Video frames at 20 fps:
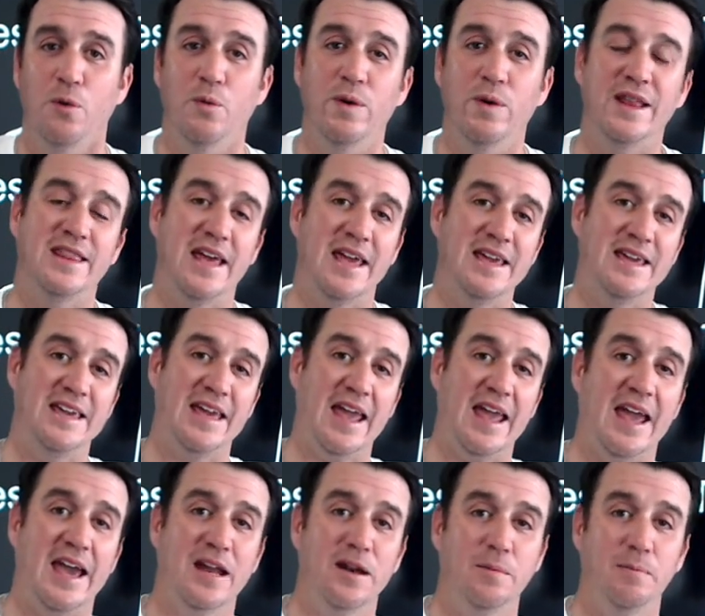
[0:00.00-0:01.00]
when they
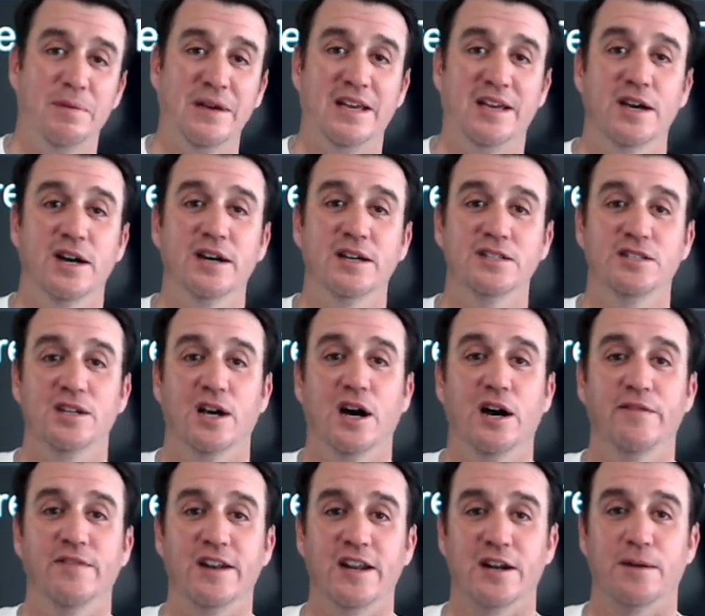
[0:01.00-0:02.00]
can't because
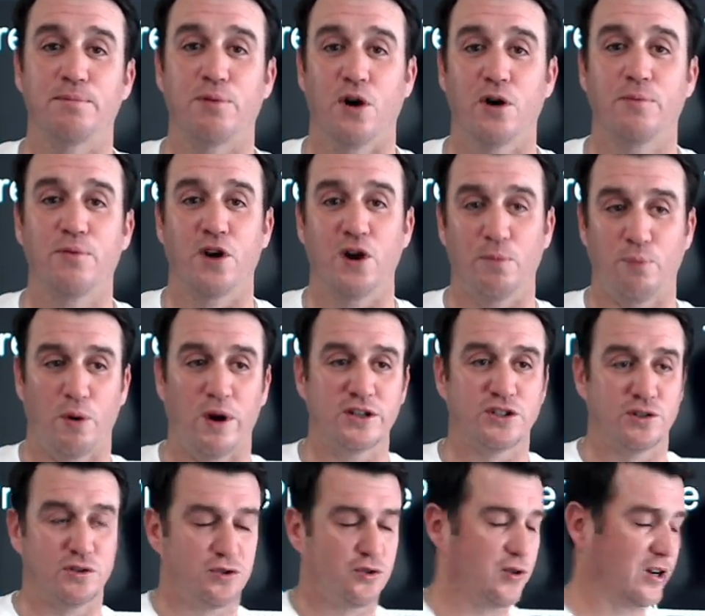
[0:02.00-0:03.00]
of an inappropriate
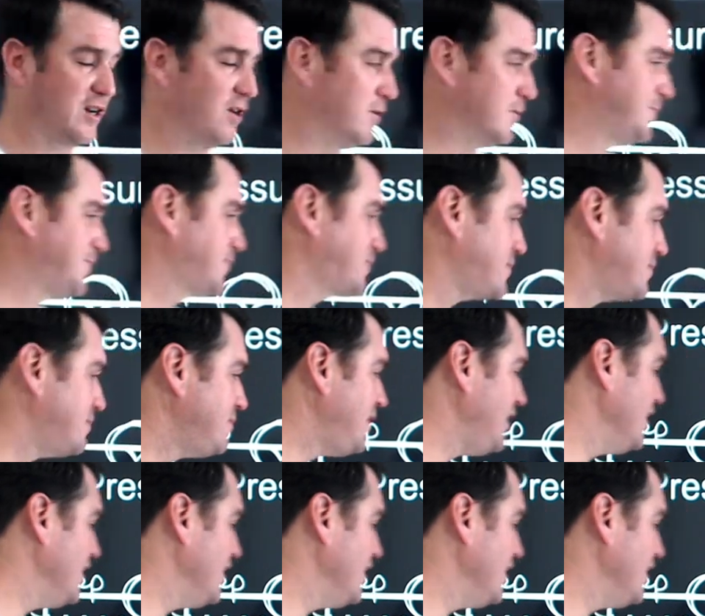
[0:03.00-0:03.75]
pressure trigger.